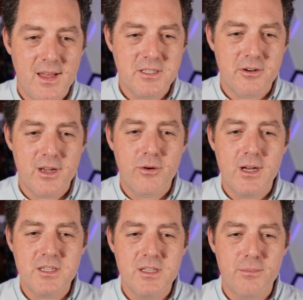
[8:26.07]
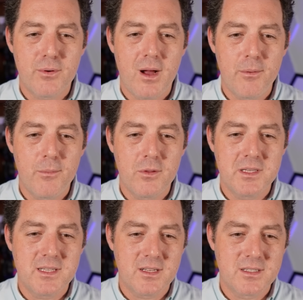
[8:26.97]
That's a great question. The problem
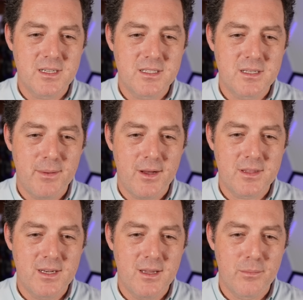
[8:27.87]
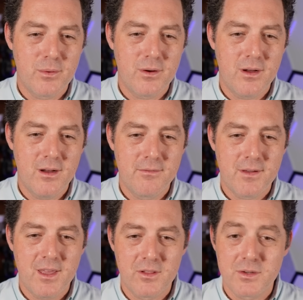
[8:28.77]
only tells us about the number
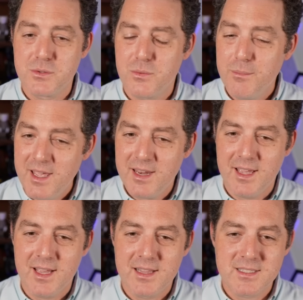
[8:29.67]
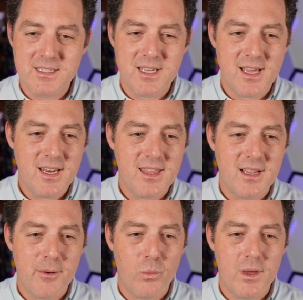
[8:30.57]
of killers remaining. It doesn't say
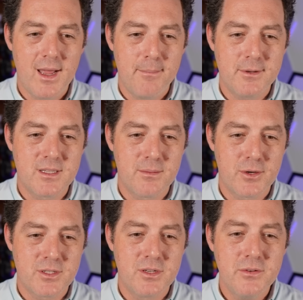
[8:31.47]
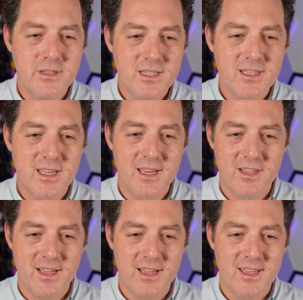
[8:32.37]
anything about what happened to the person who did the
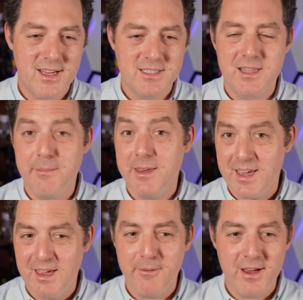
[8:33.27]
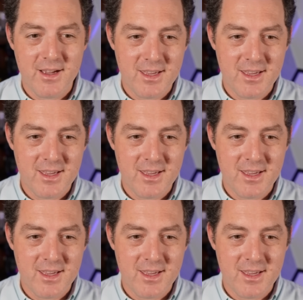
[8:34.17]
killing. Yes, they became a